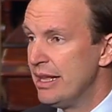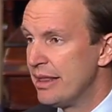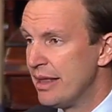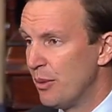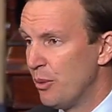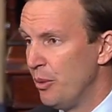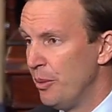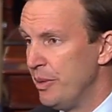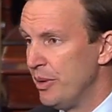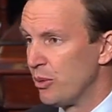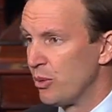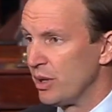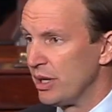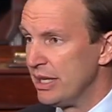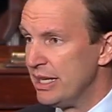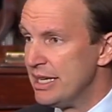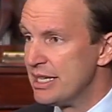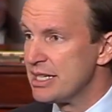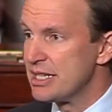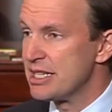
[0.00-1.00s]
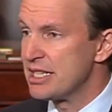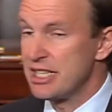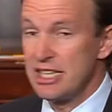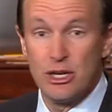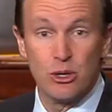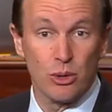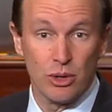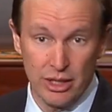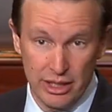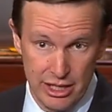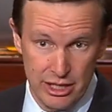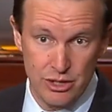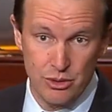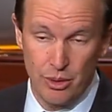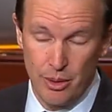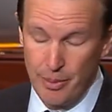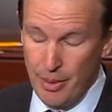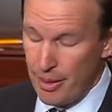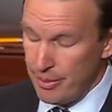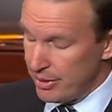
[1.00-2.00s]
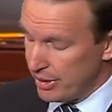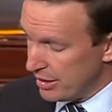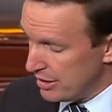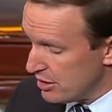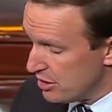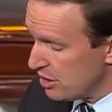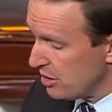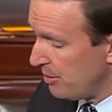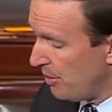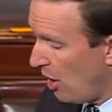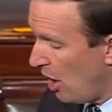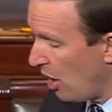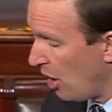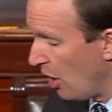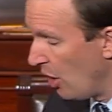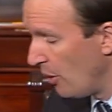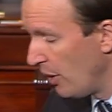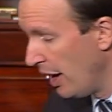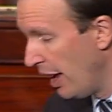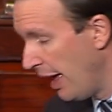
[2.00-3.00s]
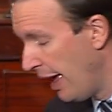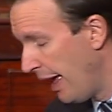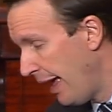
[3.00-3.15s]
that will be released secretly to Republicans tomorrow,